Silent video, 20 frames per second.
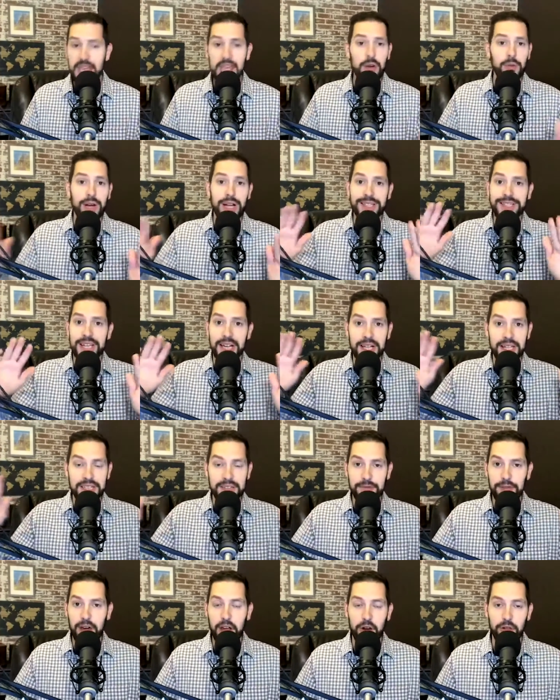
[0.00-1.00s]
we're not saying that's
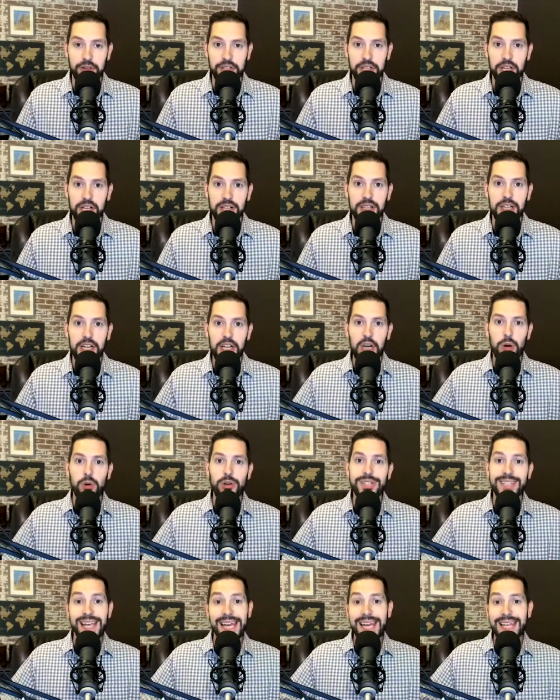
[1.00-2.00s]
the final result. We're
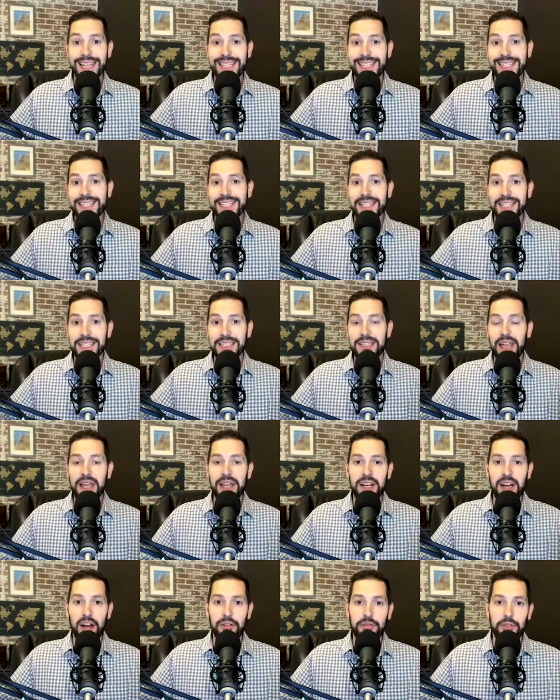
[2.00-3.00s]
saying this is the
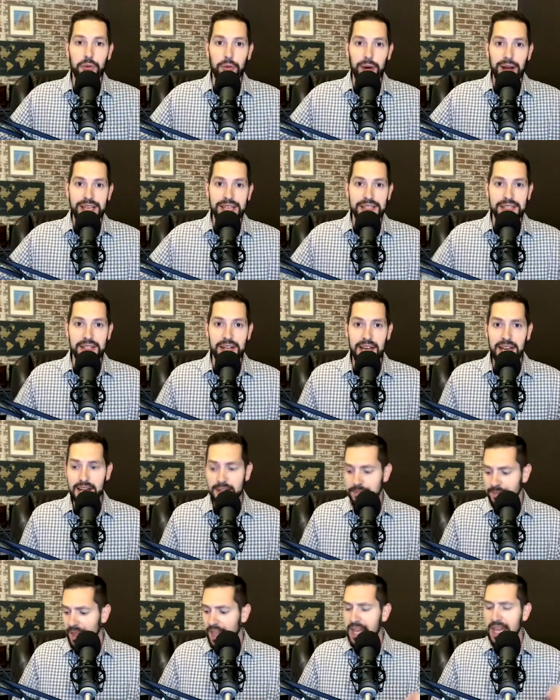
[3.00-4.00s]
state of the race
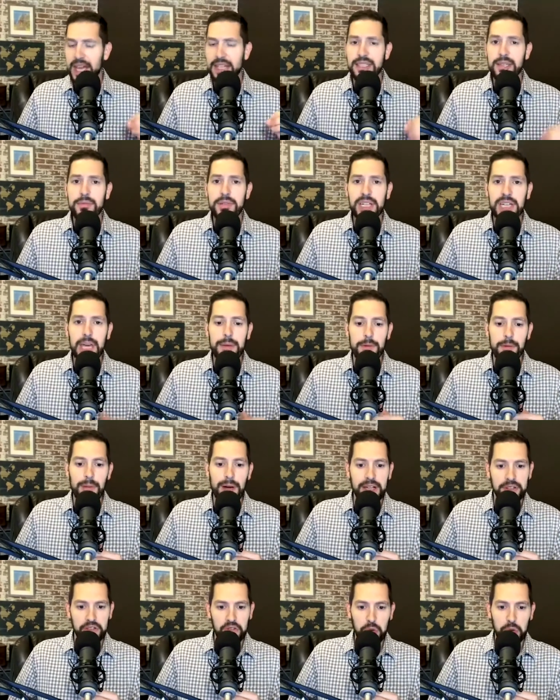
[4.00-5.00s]
now. It's something to keep in
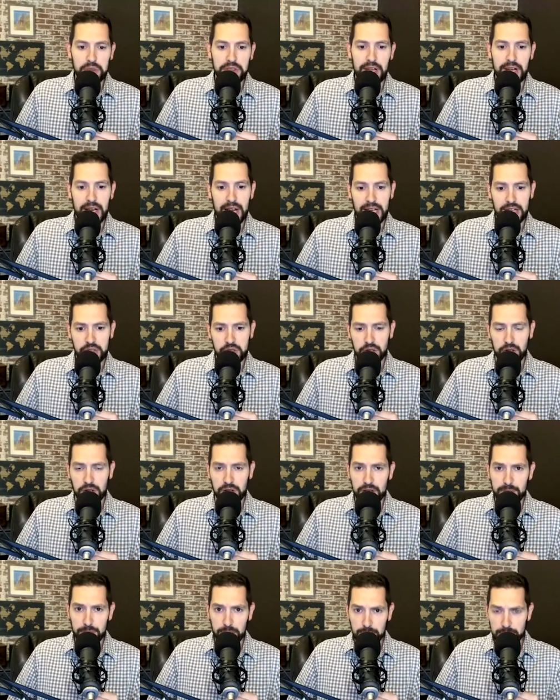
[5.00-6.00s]
mind, too, with that national
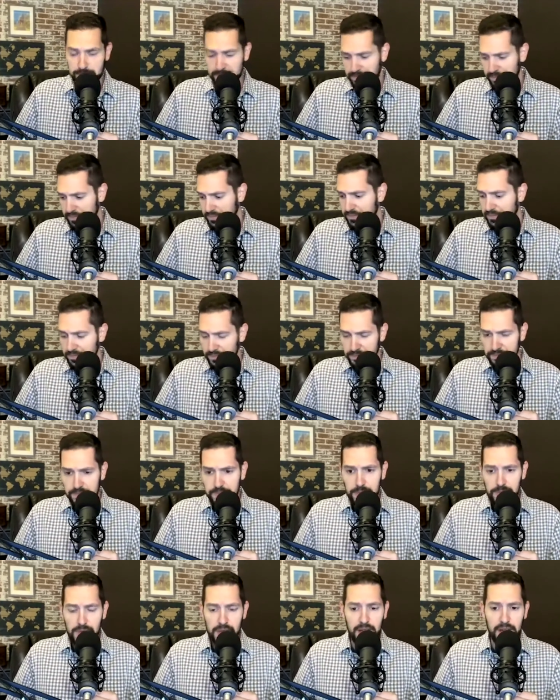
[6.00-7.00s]
number
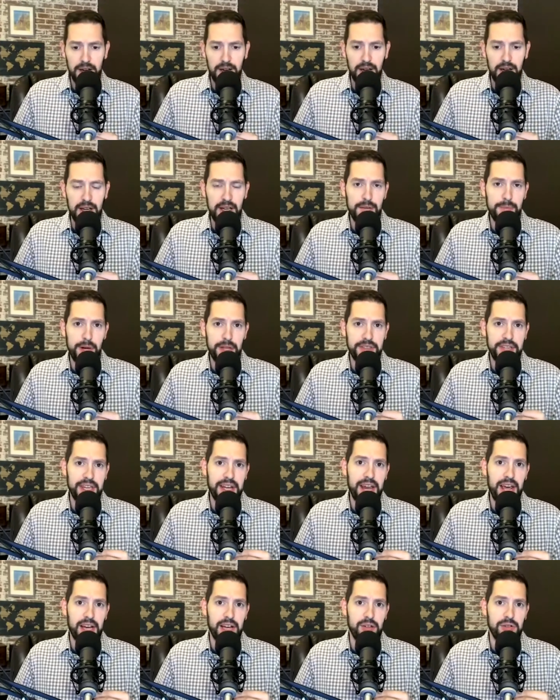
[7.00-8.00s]
about the
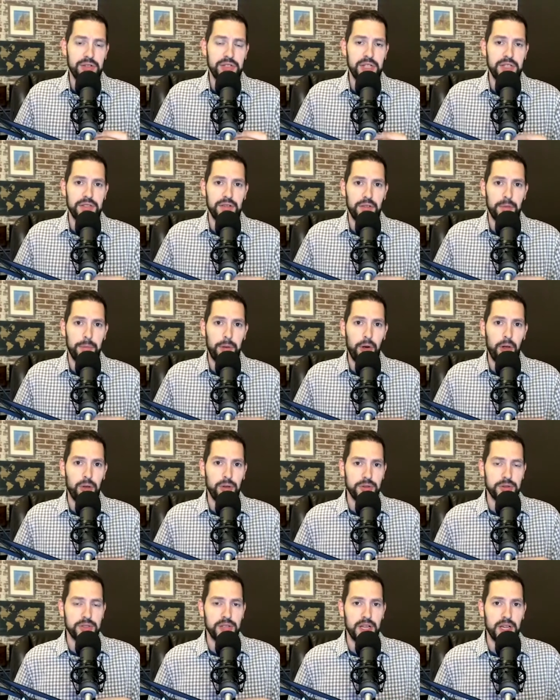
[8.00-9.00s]
inaccuracies of the
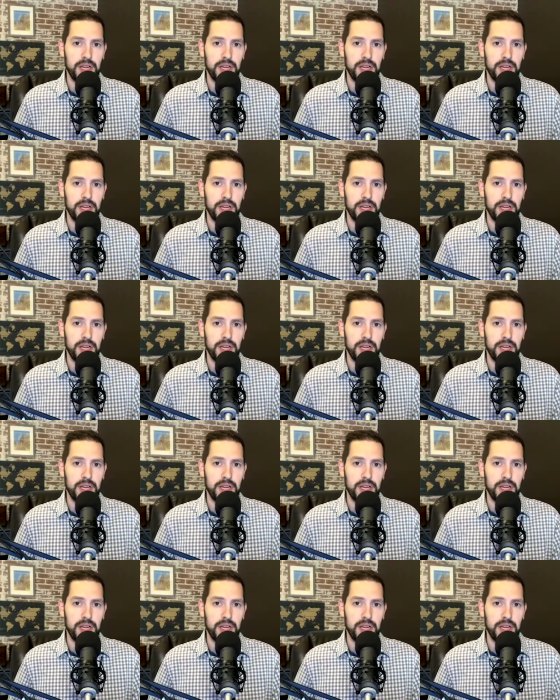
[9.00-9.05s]
polls